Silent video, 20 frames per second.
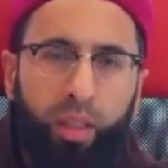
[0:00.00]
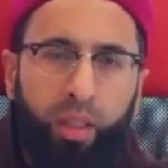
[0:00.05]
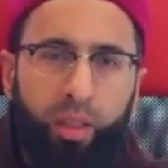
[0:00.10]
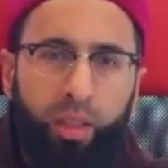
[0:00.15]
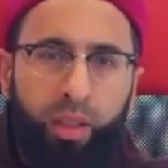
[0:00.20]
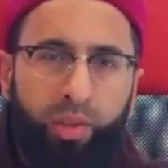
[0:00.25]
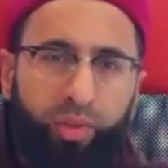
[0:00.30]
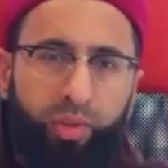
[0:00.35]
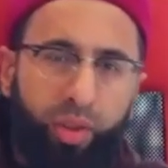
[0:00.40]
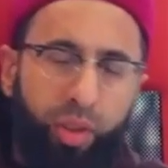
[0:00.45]

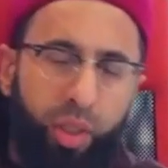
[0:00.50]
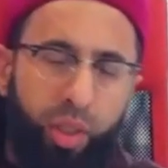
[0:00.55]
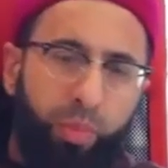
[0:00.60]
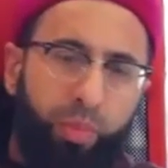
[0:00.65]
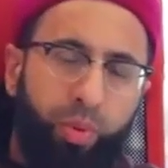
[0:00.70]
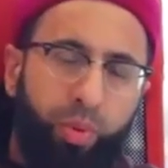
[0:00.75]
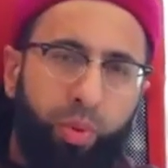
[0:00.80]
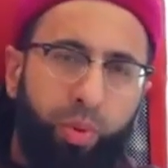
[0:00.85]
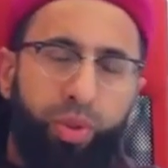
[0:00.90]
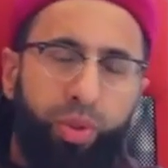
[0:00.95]
different
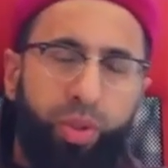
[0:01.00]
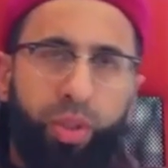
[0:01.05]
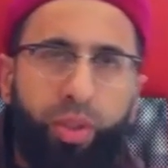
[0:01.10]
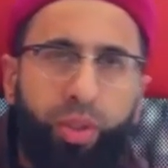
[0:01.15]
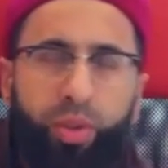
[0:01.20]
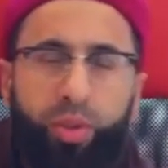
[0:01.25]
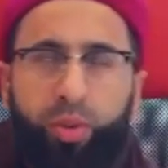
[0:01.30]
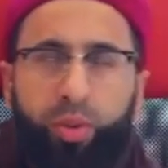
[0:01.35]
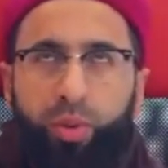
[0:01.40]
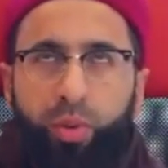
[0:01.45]

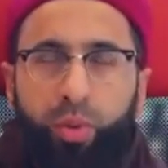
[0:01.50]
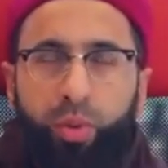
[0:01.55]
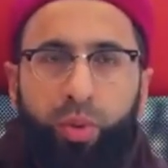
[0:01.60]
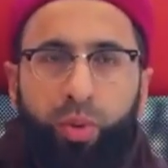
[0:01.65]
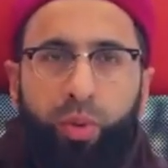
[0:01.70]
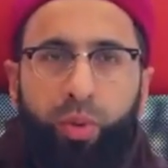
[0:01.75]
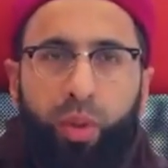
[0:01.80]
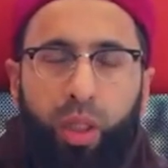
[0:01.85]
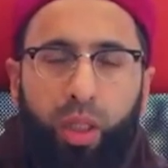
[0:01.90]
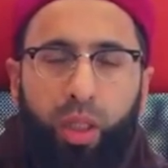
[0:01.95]
approaches
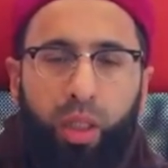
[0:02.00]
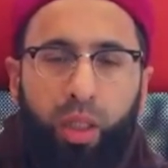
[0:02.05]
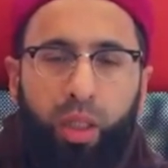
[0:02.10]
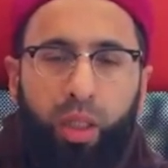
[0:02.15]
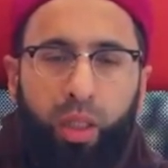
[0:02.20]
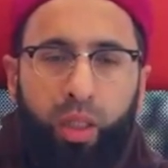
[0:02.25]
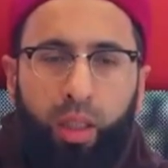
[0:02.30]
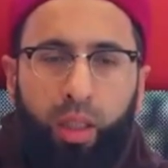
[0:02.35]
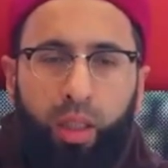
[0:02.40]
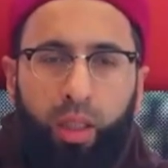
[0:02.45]
to
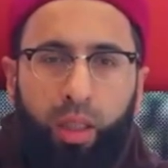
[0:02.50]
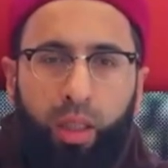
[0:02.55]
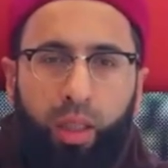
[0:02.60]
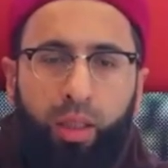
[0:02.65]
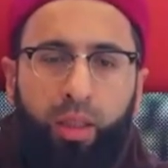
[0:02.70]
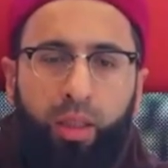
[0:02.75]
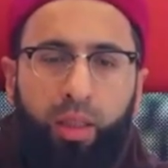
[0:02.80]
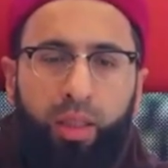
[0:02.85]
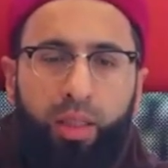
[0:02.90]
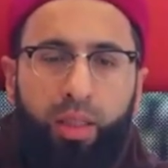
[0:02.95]

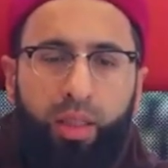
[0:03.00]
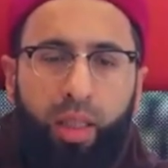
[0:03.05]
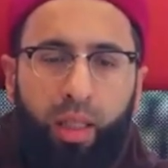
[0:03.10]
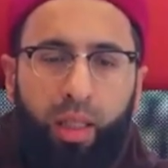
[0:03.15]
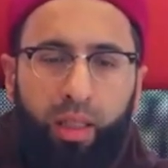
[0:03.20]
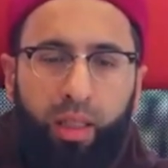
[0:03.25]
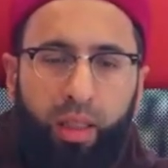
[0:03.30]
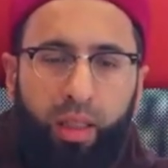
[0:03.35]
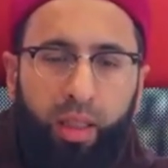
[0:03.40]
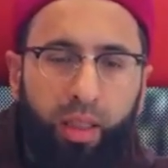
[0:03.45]

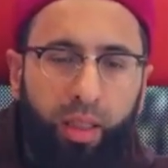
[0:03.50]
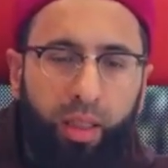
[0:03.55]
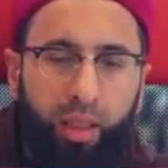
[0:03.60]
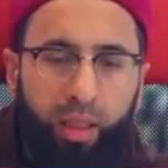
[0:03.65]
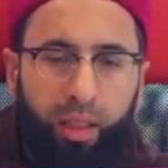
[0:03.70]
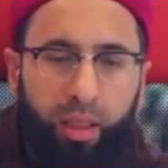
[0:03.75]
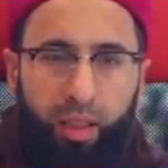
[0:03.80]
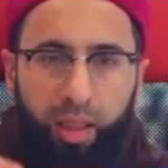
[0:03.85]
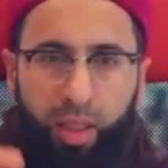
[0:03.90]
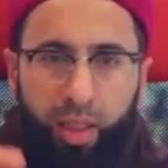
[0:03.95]

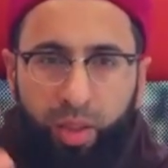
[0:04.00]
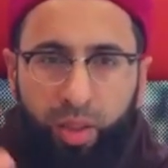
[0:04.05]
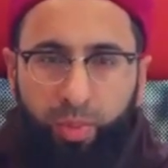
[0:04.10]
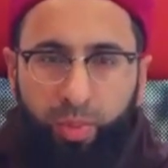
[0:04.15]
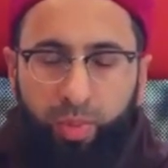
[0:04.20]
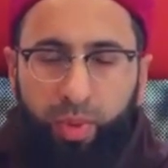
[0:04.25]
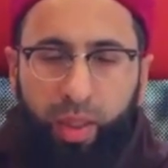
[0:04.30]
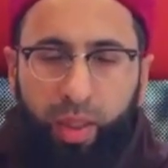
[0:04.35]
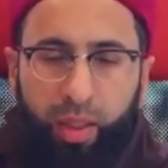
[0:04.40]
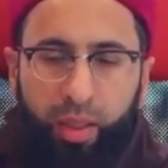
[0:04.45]
understanding the
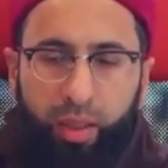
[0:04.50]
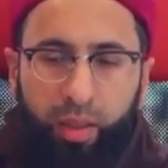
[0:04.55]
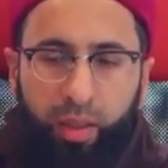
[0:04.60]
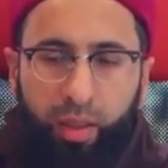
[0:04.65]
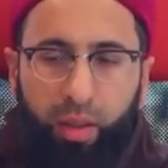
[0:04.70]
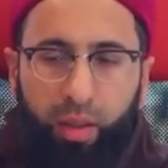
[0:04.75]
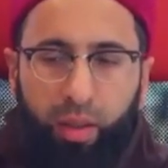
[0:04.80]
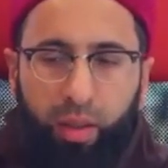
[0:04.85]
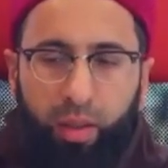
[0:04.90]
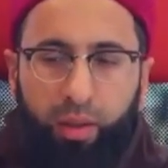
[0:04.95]
spread
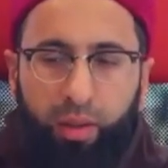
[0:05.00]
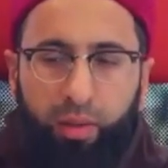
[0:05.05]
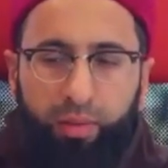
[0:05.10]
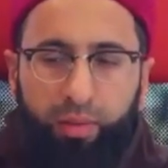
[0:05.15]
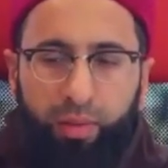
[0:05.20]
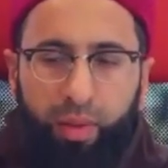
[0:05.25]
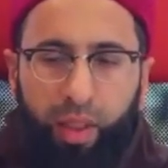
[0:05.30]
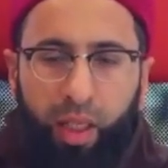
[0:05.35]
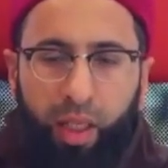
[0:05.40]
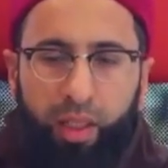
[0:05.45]
of
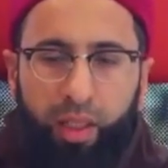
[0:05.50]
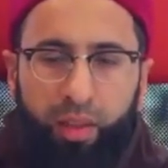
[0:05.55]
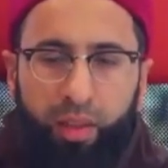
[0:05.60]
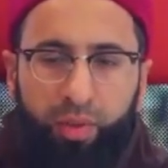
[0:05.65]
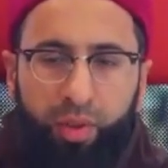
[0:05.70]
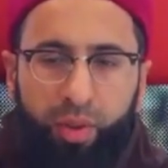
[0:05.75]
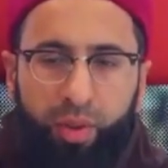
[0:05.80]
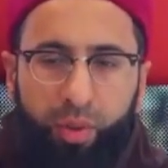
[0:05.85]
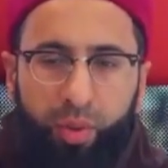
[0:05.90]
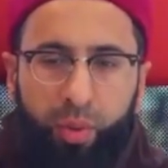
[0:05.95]
the
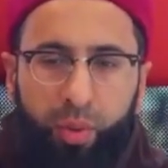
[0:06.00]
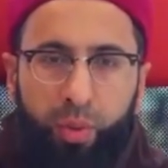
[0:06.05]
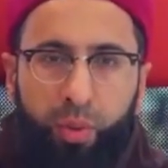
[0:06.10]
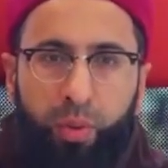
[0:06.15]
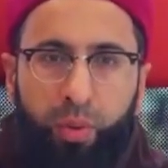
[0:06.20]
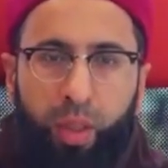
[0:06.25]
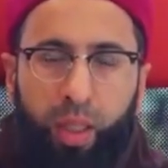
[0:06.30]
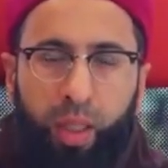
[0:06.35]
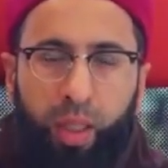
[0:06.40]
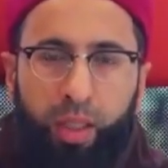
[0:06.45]
Hanafi
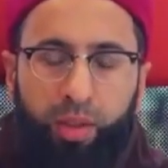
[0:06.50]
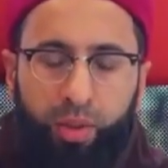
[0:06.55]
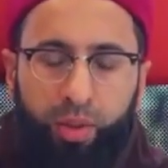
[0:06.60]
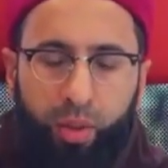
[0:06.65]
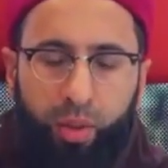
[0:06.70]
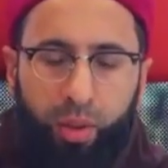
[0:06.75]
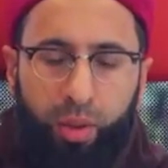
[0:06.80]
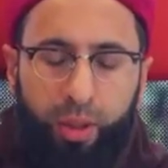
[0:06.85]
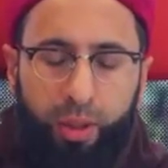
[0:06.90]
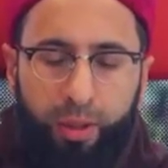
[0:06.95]
school and
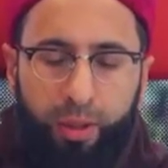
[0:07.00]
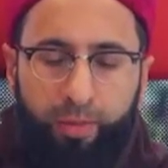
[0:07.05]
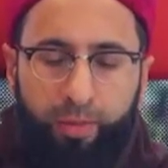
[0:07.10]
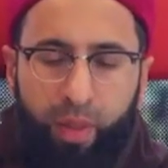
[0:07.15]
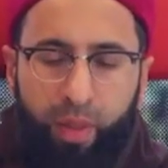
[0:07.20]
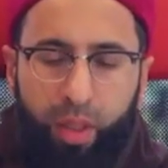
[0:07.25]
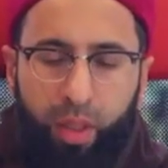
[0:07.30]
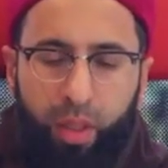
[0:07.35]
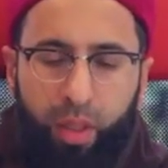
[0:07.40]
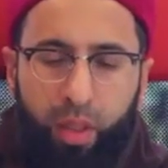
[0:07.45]
scholars.
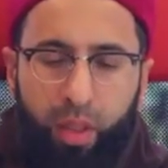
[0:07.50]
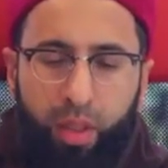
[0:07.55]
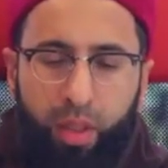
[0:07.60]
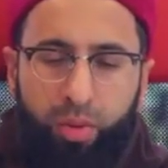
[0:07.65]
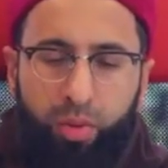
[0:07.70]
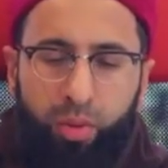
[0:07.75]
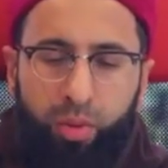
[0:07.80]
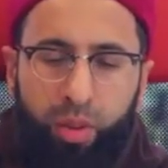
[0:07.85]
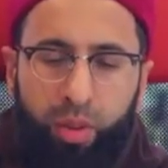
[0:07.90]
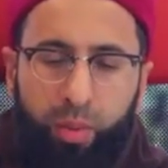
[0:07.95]

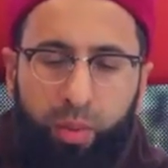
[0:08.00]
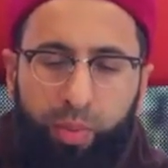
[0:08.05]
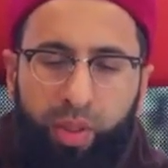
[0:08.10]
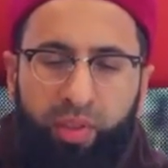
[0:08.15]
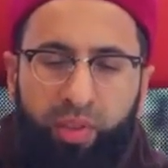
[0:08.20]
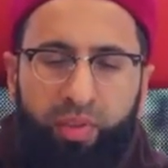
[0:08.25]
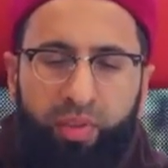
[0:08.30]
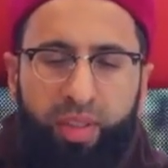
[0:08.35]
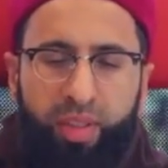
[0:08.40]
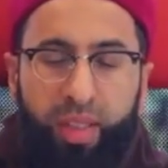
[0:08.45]
So in the
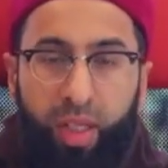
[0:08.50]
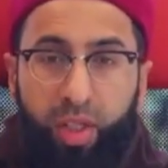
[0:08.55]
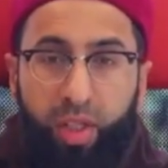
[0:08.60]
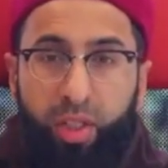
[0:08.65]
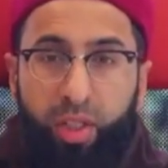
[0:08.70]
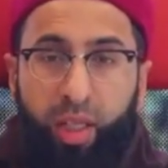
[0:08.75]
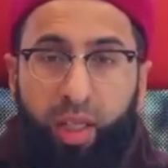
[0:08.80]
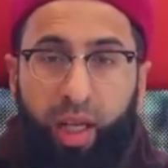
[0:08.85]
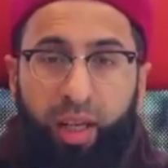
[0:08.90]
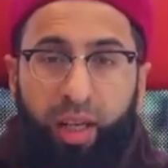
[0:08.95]
previous
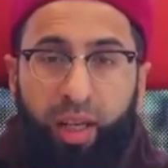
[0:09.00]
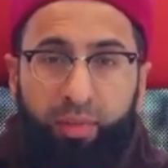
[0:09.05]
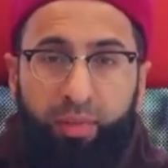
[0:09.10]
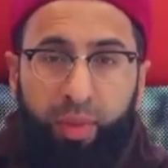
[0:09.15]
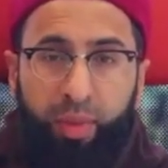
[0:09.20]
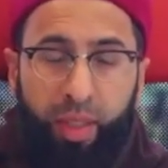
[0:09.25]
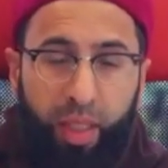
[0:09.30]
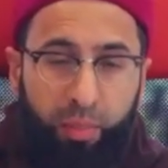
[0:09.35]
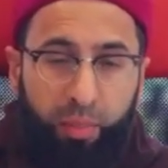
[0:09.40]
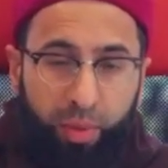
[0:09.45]
lectures that I've
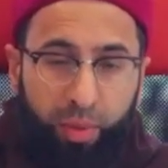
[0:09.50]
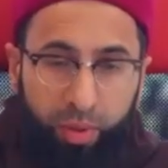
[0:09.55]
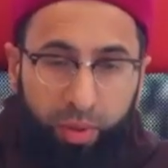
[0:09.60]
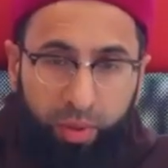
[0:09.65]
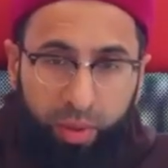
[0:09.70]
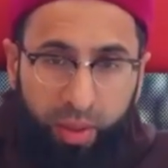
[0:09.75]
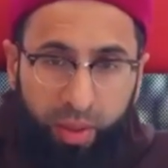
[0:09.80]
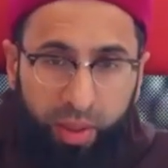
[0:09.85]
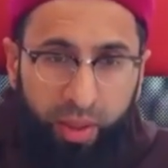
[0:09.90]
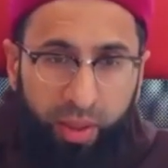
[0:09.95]
been able to
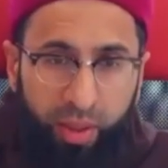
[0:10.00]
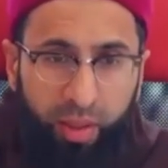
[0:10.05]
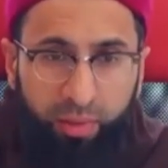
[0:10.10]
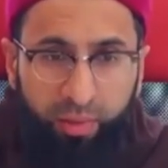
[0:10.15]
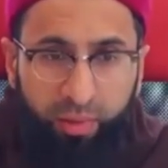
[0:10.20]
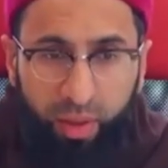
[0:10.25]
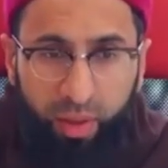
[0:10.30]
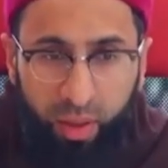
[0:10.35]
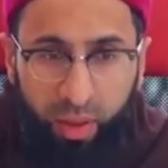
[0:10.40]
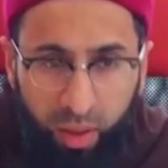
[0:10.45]

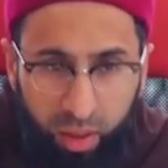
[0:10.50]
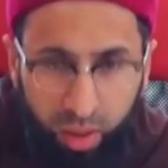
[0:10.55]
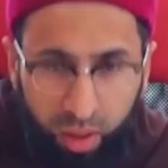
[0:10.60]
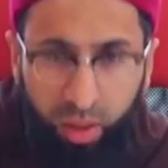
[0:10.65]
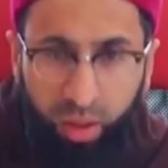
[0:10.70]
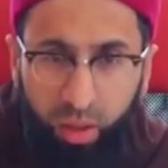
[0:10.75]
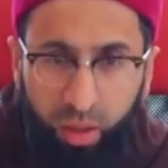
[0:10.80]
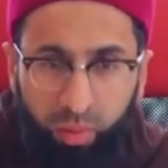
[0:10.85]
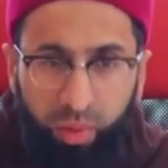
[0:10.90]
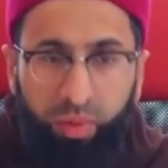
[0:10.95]
deliver,
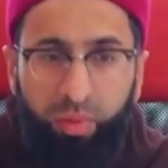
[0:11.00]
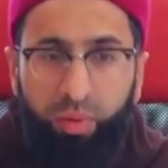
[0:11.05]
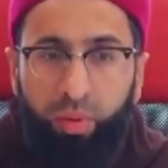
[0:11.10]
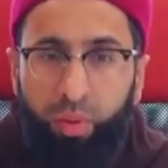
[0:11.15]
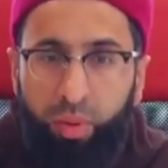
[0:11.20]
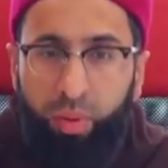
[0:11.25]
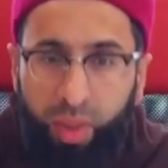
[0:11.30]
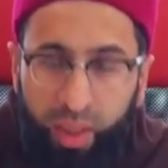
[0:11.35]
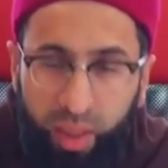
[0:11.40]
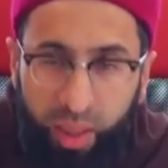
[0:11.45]
we've
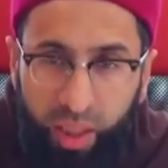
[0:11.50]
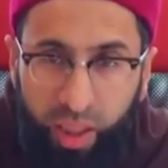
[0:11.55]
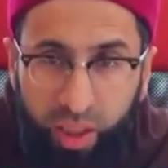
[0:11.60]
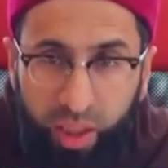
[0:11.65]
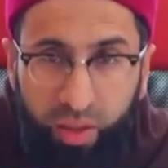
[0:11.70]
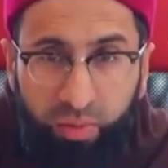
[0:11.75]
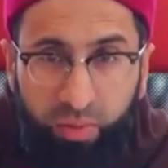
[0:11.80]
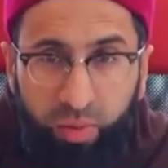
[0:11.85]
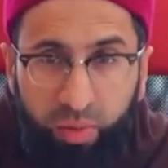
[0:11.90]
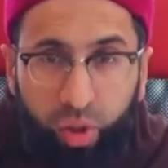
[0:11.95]
looked at
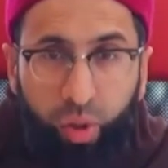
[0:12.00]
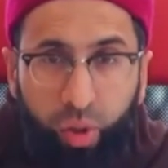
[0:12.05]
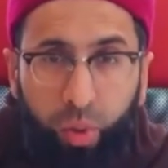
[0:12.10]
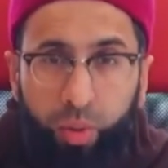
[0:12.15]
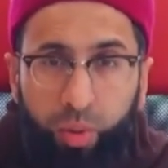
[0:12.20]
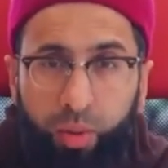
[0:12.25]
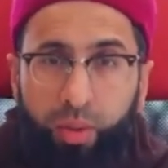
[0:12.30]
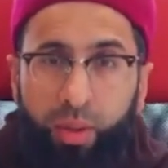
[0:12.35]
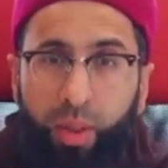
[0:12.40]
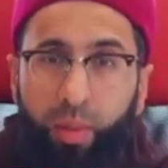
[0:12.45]

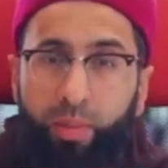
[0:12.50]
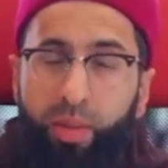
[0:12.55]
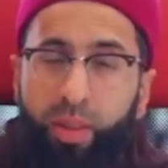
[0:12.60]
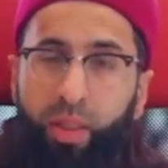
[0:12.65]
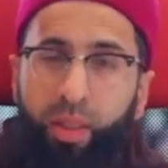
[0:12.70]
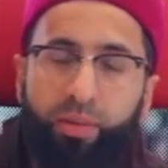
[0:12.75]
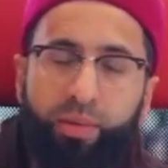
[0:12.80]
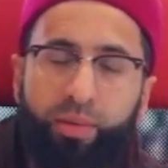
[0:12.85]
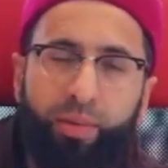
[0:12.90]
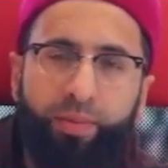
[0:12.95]
individuals
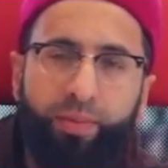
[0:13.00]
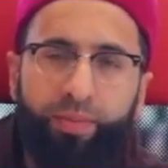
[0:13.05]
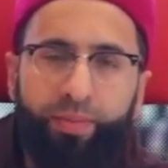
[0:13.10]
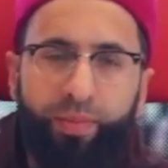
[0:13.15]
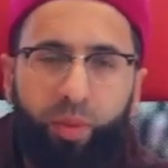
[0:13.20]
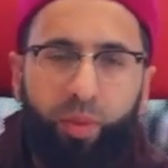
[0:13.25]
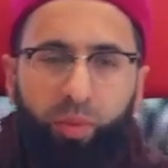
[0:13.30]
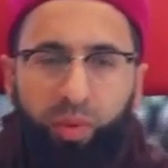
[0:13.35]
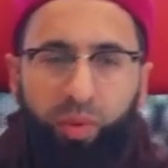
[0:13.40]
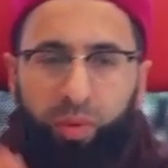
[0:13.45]
themselves.
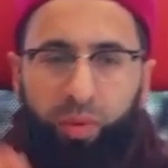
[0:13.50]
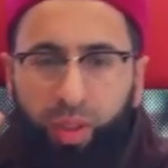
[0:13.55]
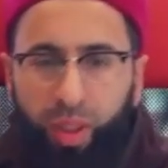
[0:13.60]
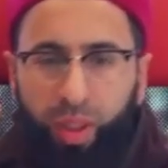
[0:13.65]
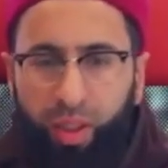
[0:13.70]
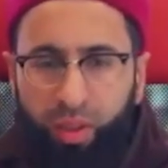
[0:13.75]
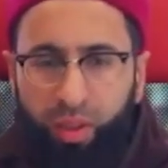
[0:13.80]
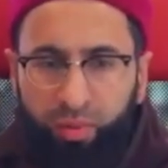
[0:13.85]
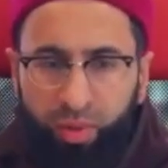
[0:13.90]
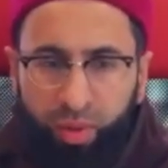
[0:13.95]
We looked at
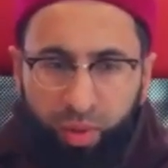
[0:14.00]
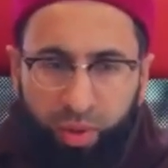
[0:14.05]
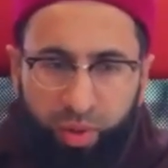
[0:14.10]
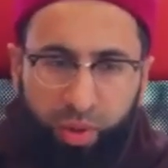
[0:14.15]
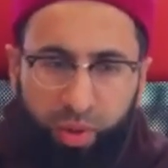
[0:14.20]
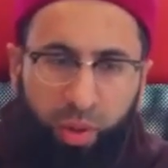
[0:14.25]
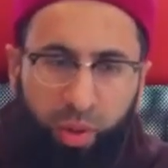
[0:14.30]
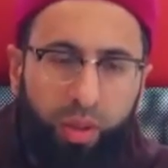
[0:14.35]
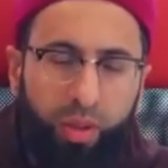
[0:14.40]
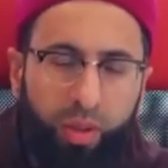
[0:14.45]
individual
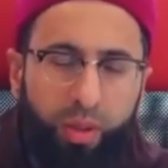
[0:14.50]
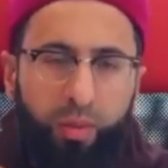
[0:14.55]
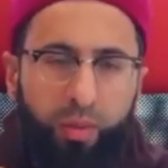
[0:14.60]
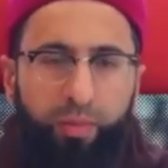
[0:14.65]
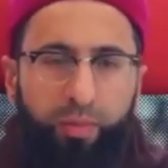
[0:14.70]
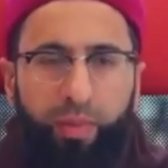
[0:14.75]
scholars,